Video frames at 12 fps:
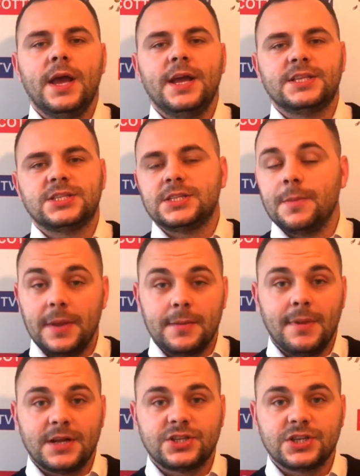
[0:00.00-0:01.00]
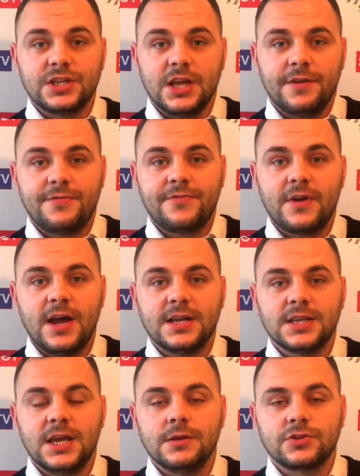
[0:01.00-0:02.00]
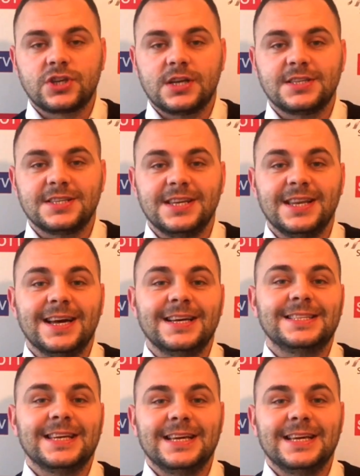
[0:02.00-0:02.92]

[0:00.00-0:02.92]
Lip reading: It's the big match, isn't it? Friday on Saturday night.